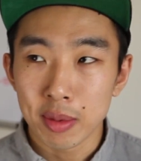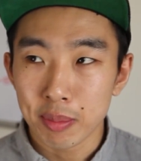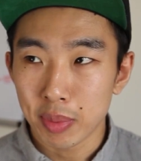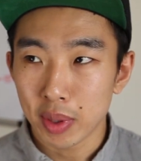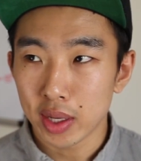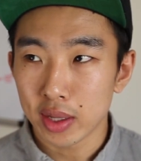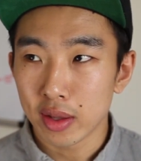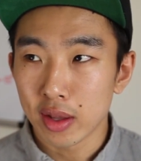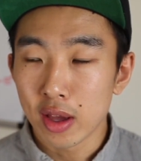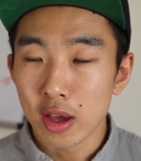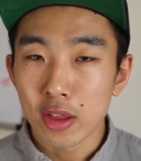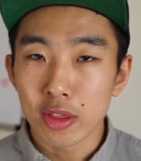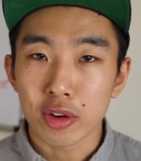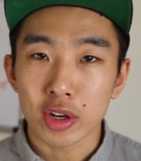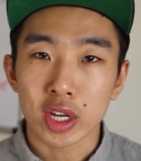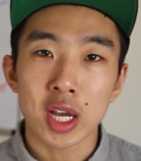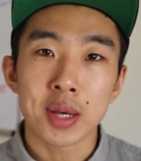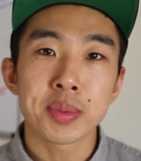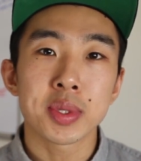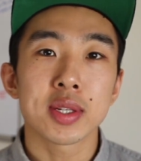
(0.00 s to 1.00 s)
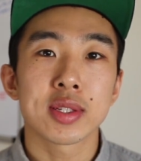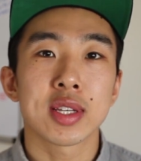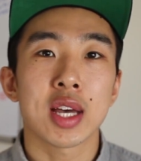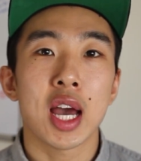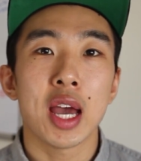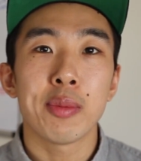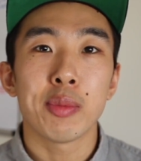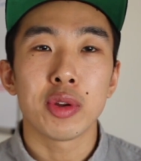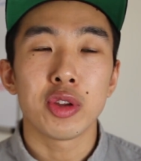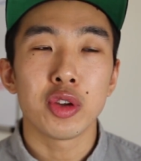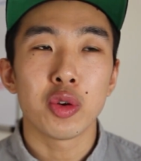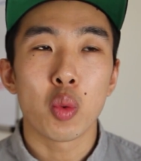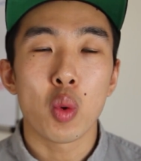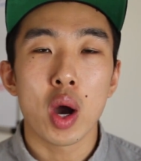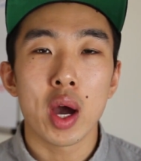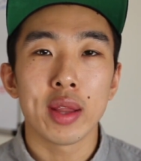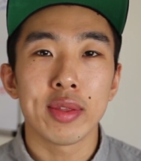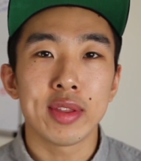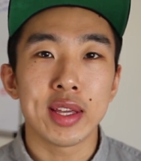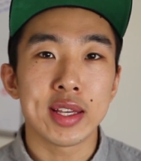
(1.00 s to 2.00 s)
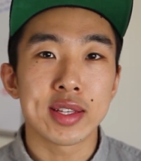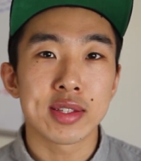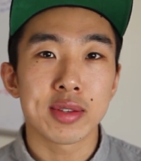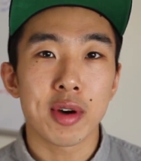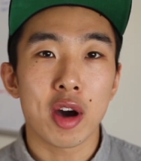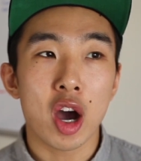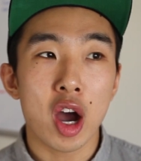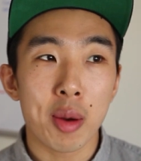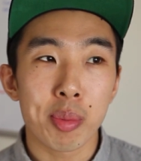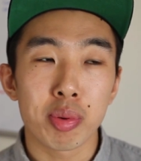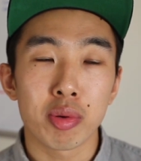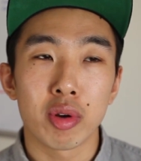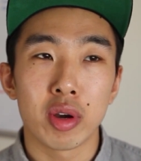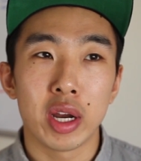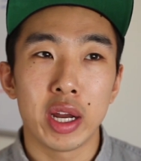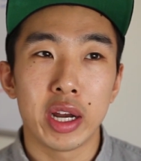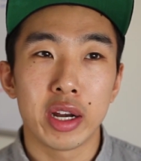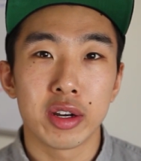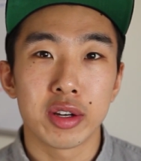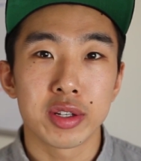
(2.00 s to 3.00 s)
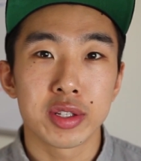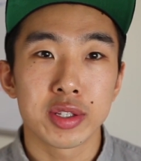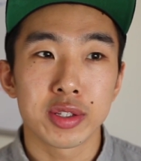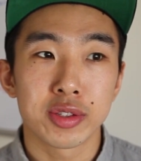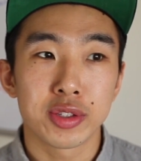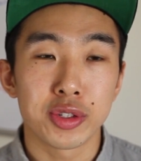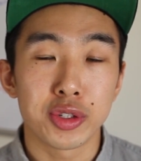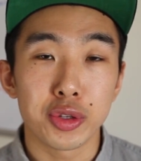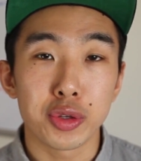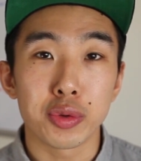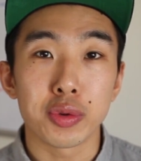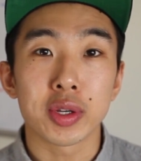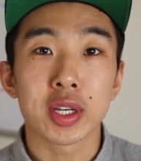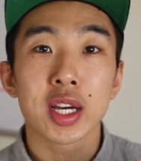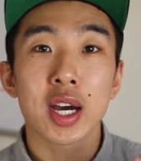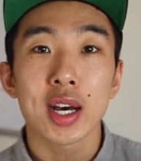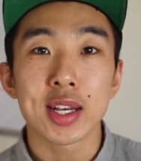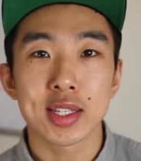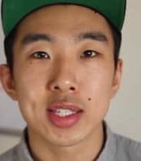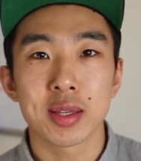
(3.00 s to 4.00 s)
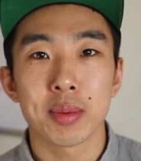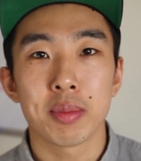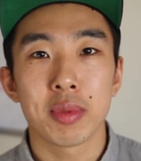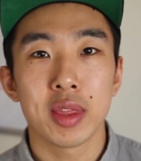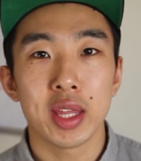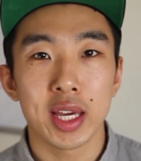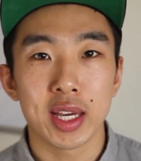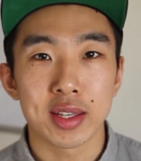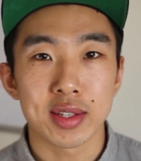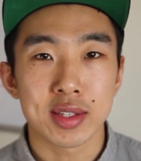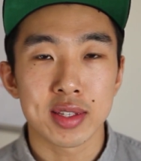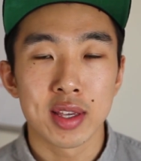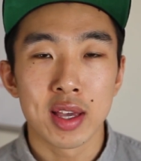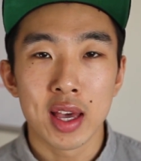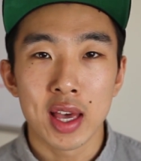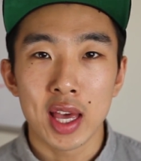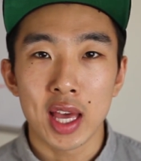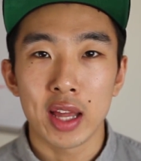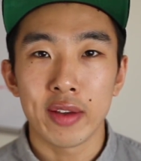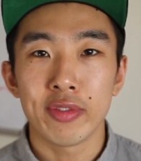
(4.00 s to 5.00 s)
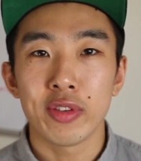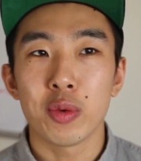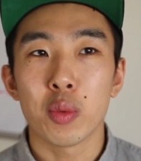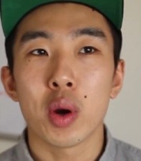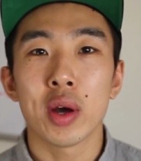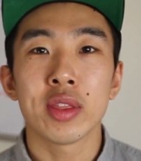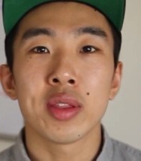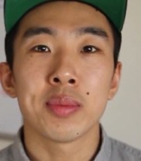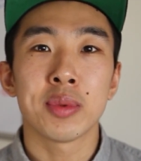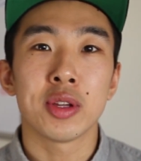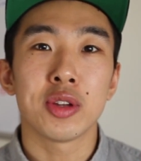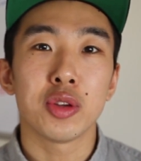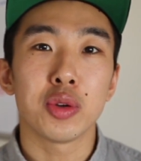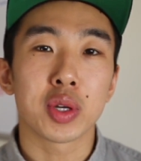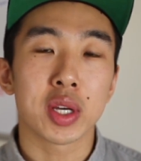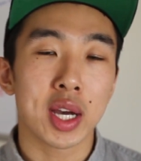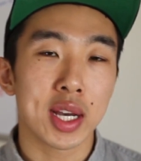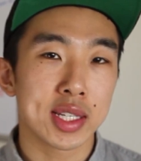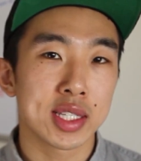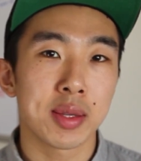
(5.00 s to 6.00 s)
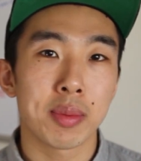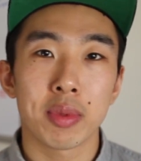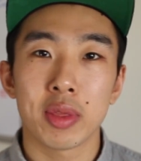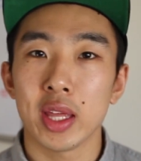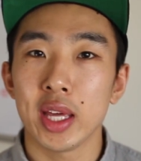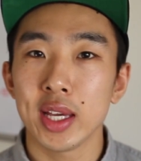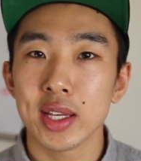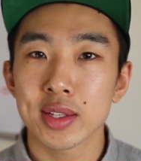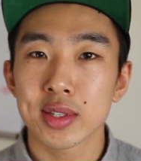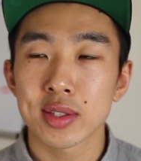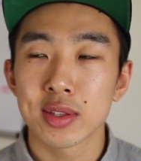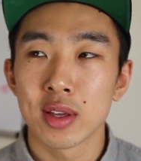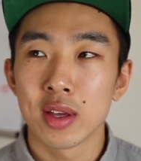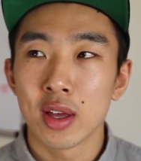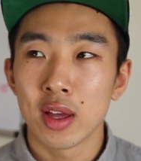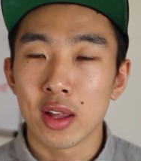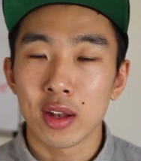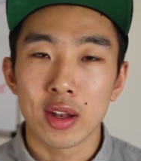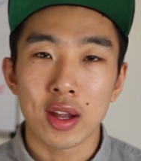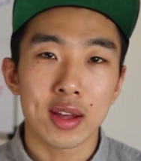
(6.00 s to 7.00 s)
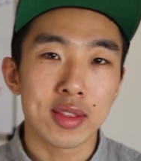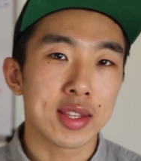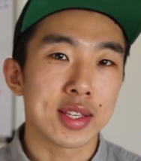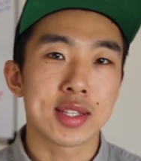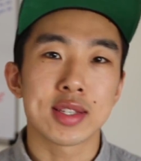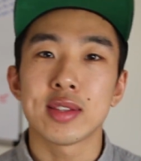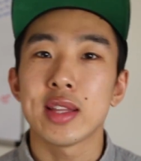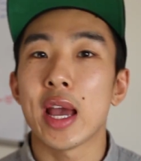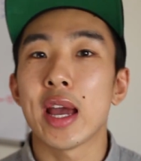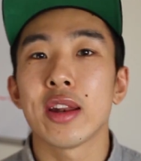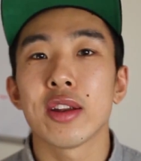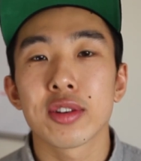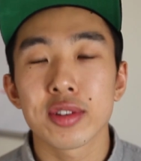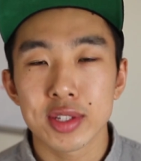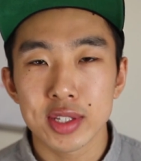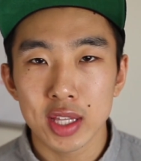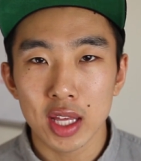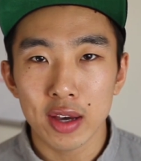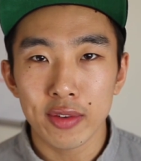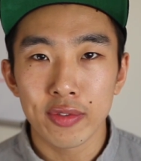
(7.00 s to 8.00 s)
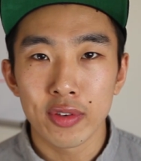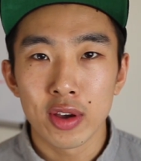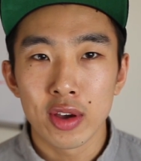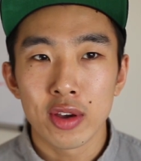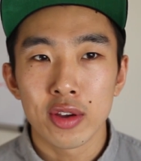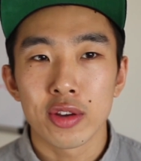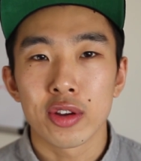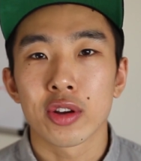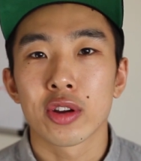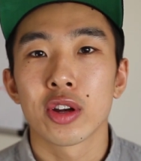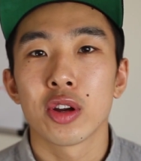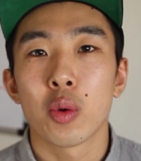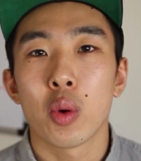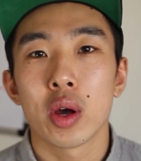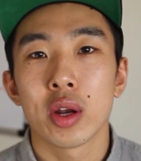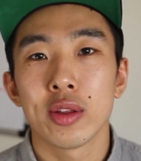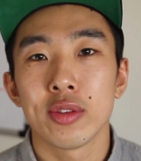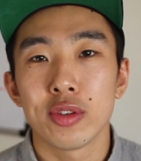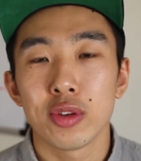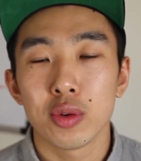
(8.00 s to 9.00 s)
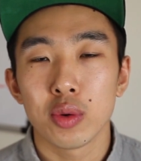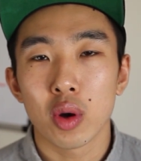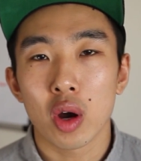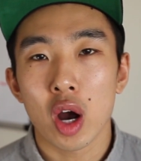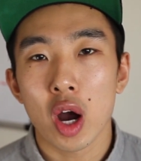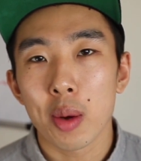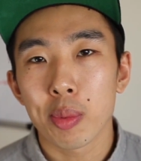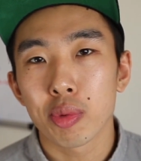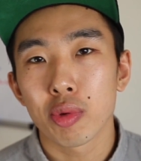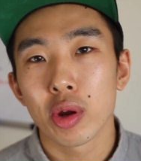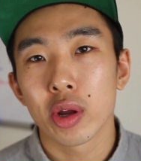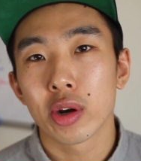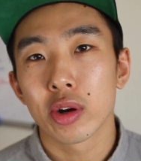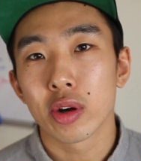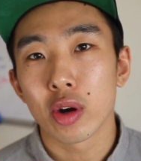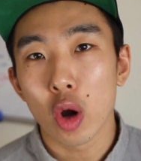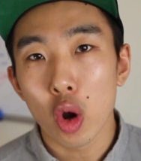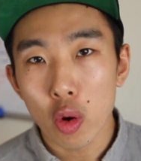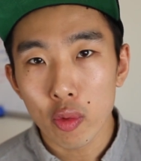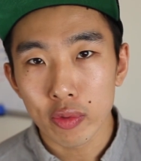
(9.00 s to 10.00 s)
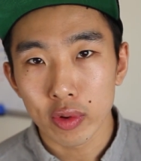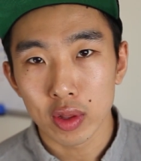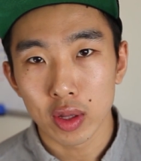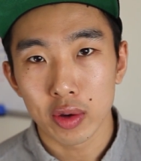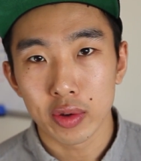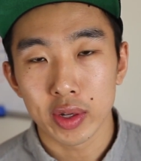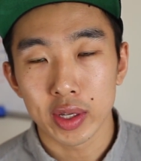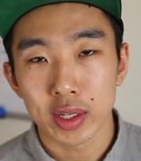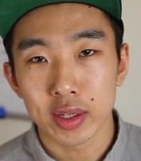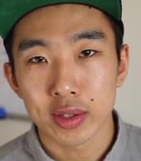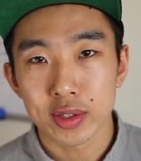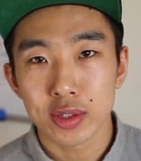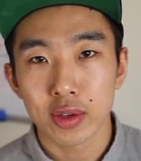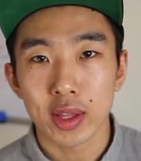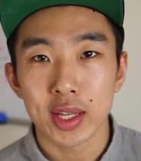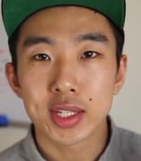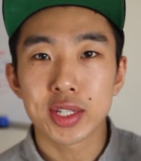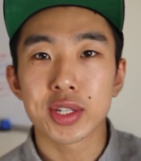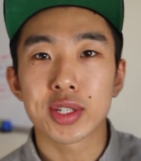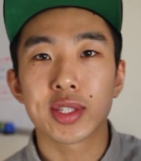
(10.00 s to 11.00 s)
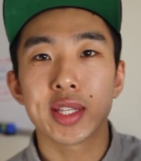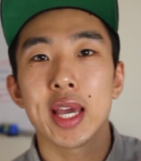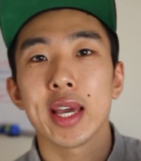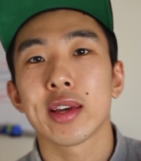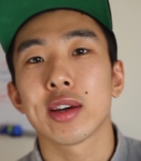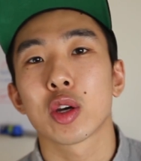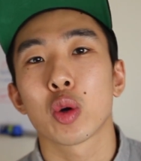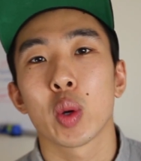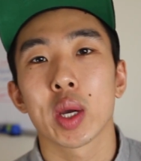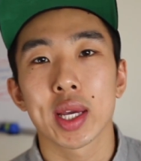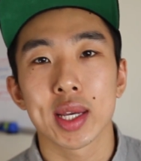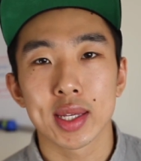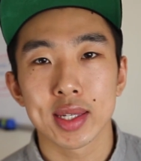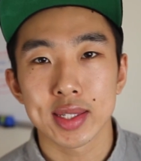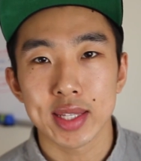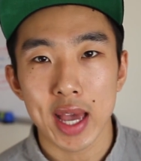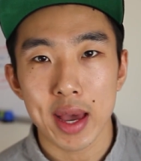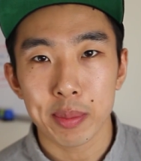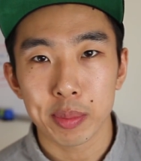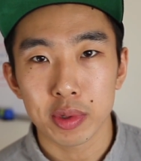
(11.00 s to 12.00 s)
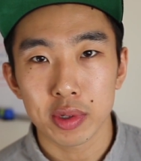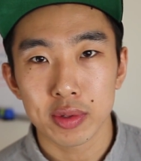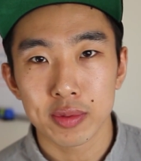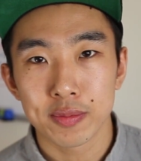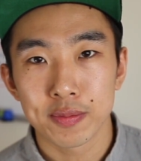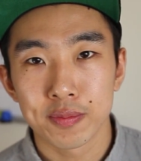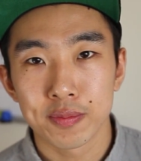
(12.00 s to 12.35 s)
But there comes a time when you want these operators to do custom things. And if you want them to do custom things, not the standard stuff, you're gonna wanna do operator overloading. So let's just take a quick example.